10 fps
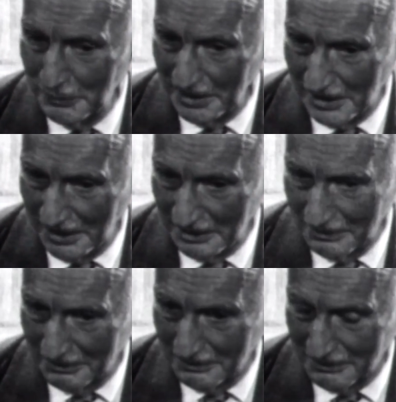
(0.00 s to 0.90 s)
Anne
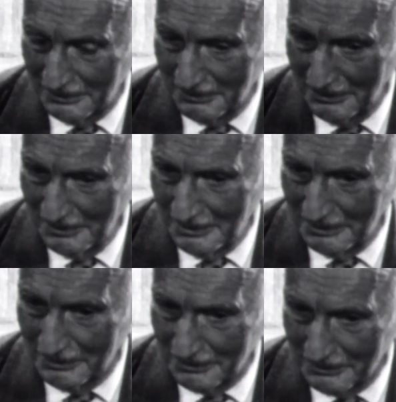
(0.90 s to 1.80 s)
Frank's father, Otto
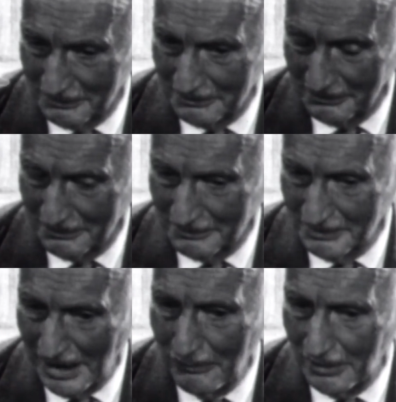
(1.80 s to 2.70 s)
Frank, was the
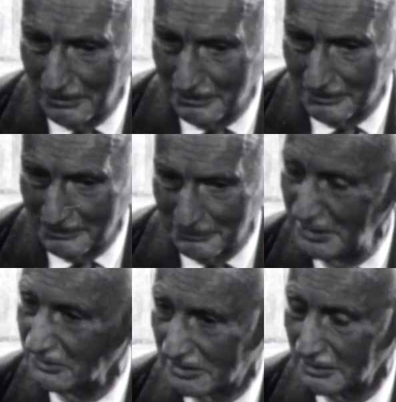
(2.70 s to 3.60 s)
only member of his
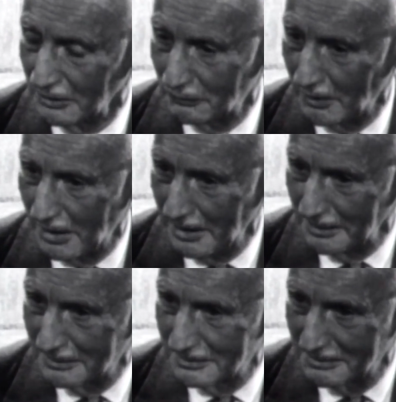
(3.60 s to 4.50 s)
family to survive the
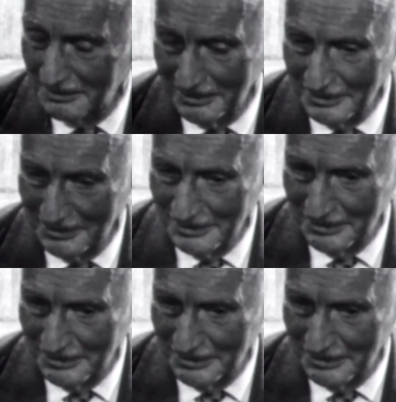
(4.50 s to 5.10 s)
Holocaust.